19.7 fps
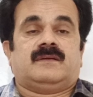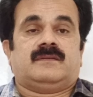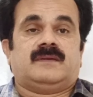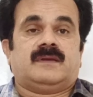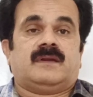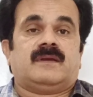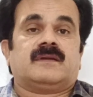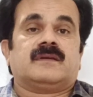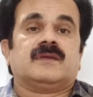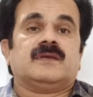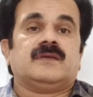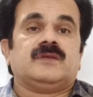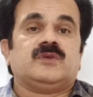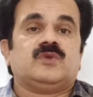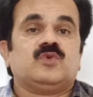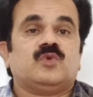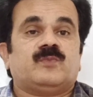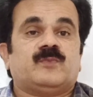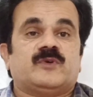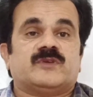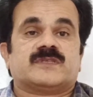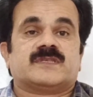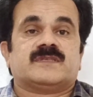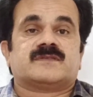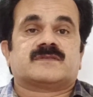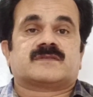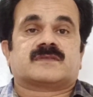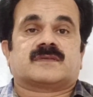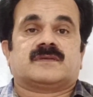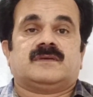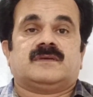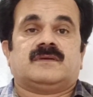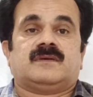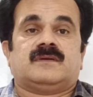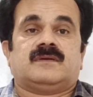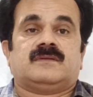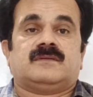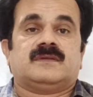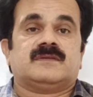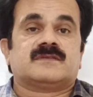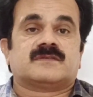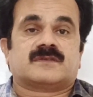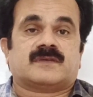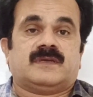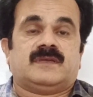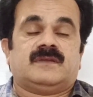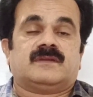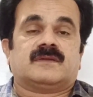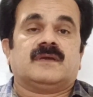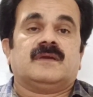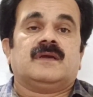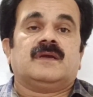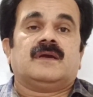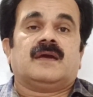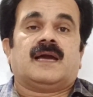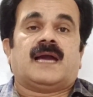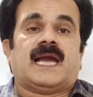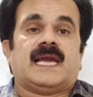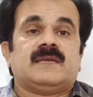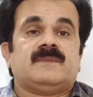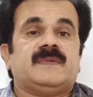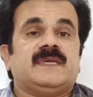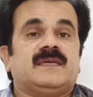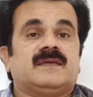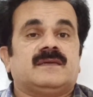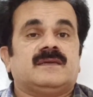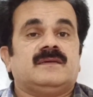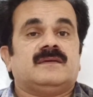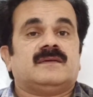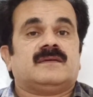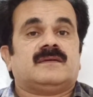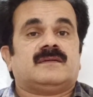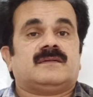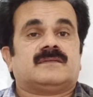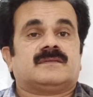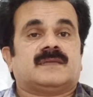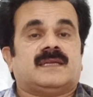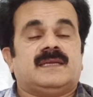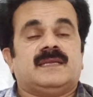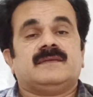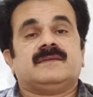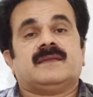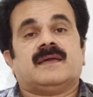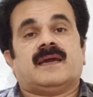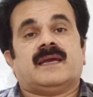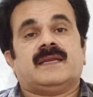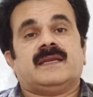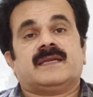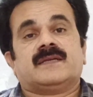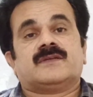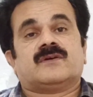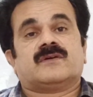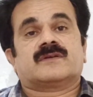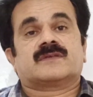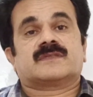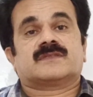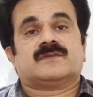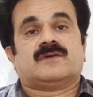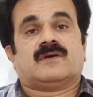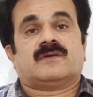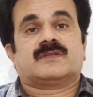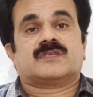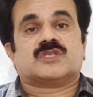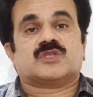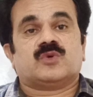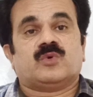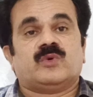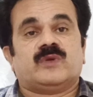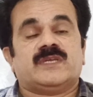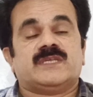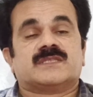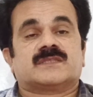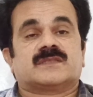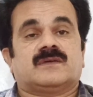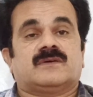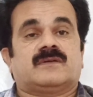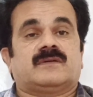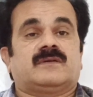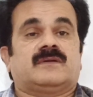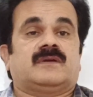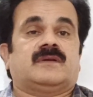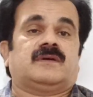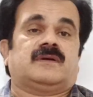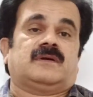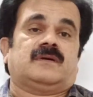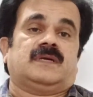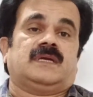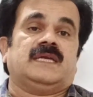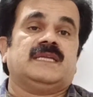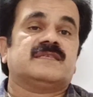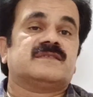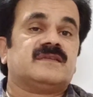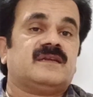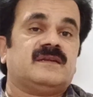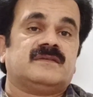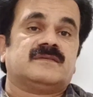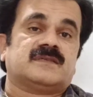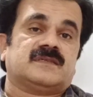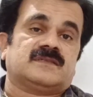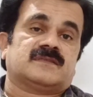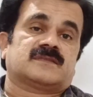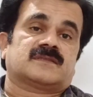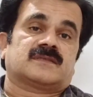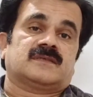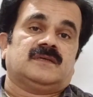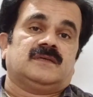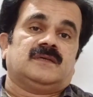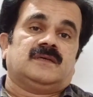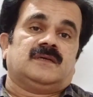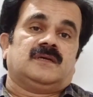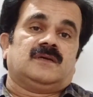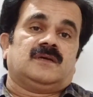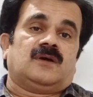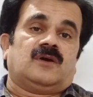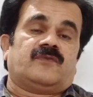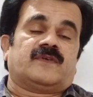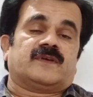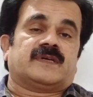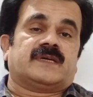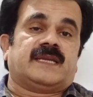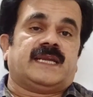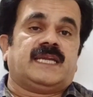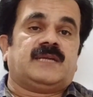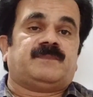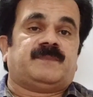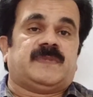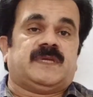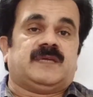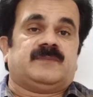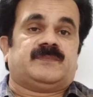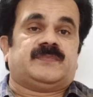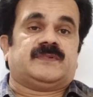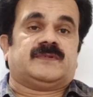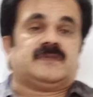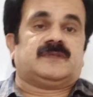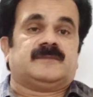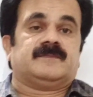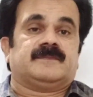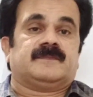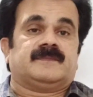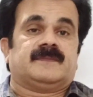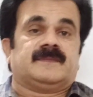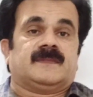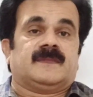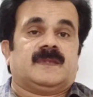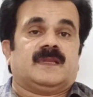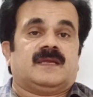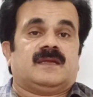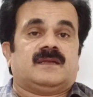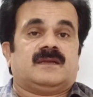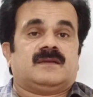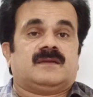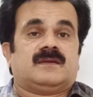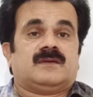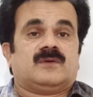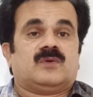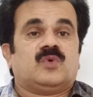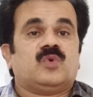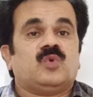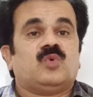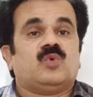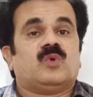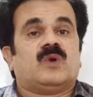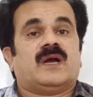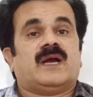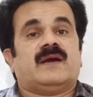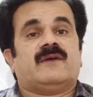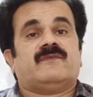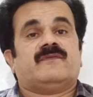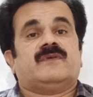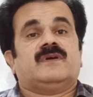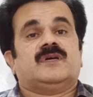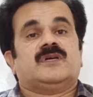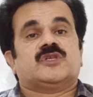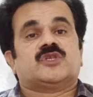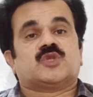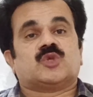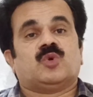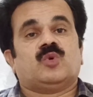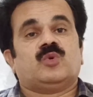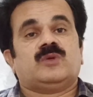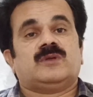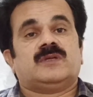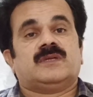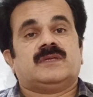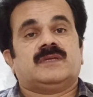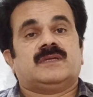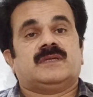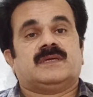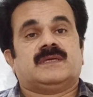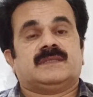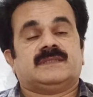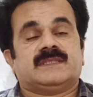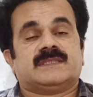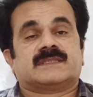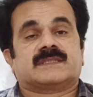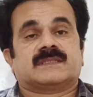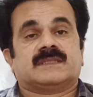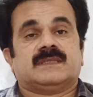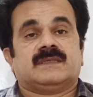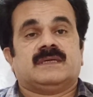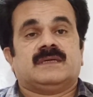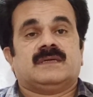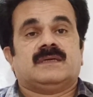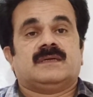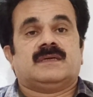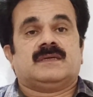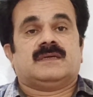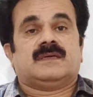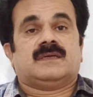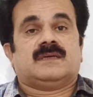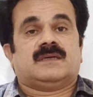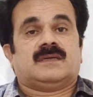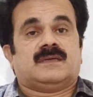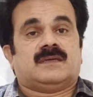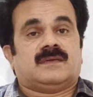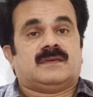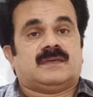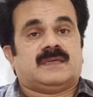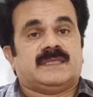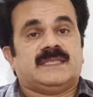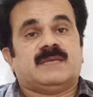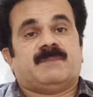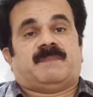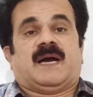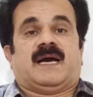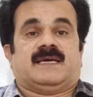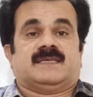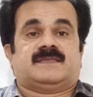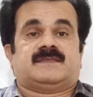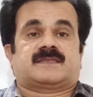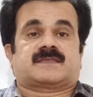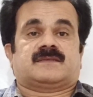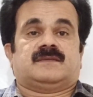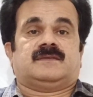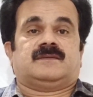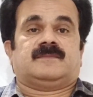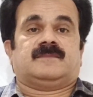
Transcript: that you possessed the strength, I'll be telling the anecdotes or stories or uh, incidences of a great people who have shown this in the past